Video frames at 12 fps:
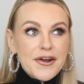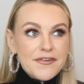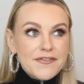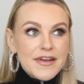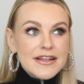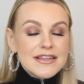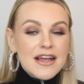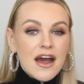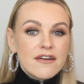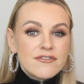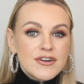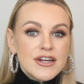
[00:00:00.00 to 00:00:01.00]
perfect
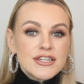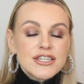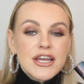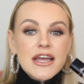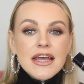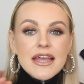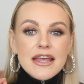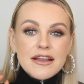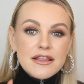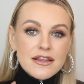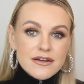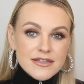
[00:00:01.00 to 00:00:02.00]
coverage. It
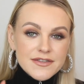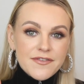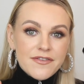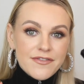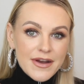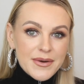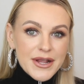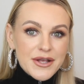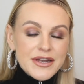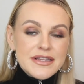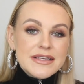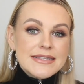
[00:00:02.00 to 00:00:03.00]
looks very
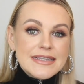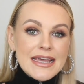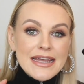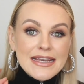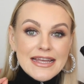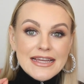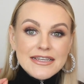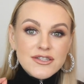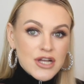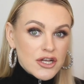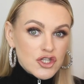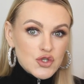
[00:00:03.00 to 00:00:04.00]
good on the skin. It is
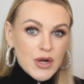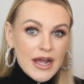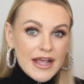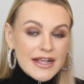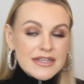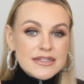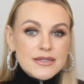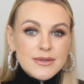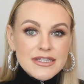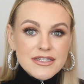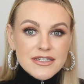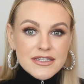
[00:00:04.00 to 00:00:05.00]
not drying, so
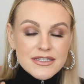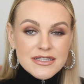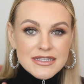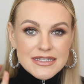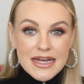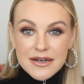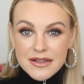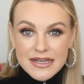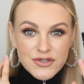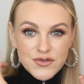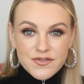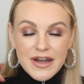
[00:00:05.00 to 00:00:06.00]
it doesn't settle
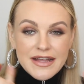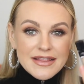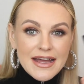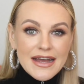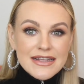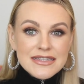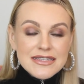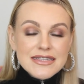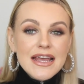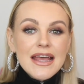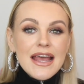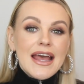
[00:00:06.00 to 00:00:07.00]
into fine lines.
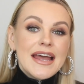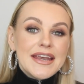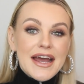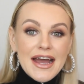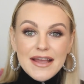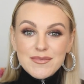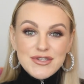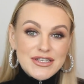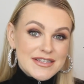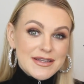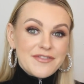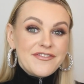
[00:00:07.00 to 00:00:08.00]
And I'm
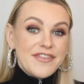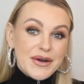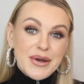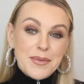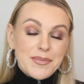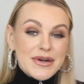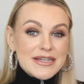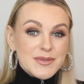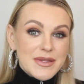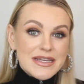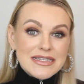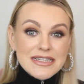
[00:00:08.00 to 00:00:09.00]
just very impressed
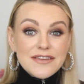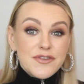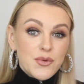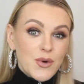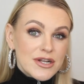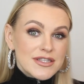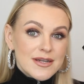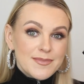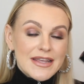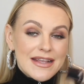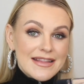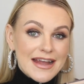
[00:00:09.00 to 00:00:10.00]
with this. If you want
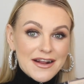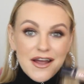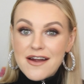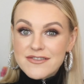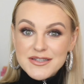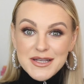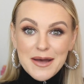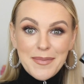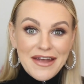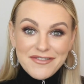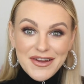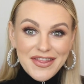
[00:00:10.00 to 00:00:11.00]
something that covers up
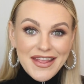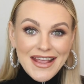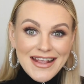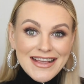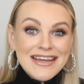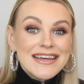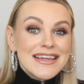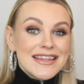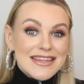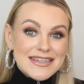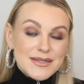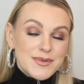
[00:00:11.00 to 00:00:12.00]
everything,
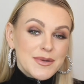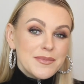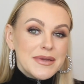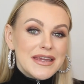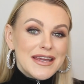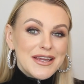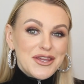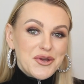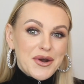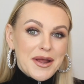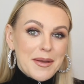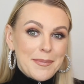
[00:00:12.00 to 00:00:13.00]
this will be
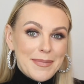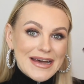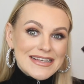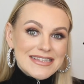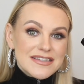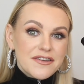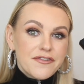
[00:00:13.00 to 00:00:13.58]
your best